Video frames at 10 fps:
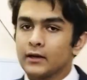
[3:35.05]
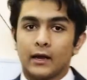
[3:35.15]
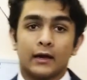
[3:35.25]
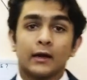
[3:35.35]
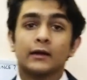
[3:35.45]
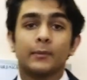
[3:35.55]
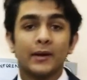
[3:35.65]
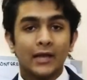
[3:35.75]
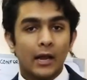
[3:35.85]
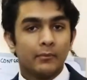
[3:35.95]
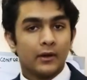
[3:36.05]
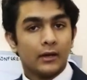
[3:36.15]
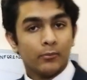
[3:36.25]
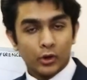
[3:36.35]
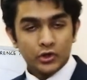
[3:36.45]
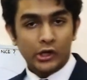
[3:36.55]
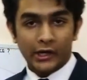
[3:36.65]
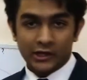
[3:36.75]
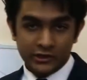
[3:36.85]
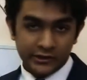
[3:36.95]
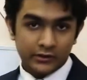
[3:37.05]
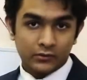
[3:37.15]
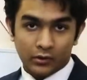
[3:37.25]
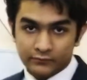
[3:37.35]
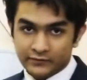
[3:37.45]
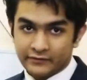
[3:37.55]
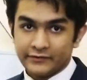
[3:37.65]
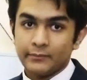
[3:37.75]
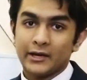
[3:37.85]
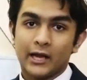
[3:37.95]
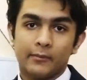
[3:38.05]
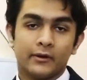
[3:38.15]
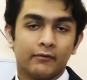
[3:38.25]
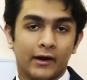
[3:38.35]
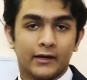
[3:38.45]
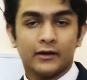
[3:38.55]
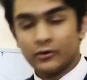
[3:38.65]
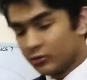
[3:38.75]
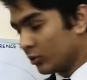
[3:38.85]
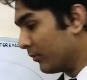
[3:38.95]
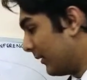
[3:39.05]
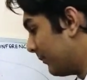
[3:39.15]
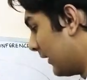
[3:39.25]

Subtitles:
debate can be in a modern organization conference. Debate can be divided into two main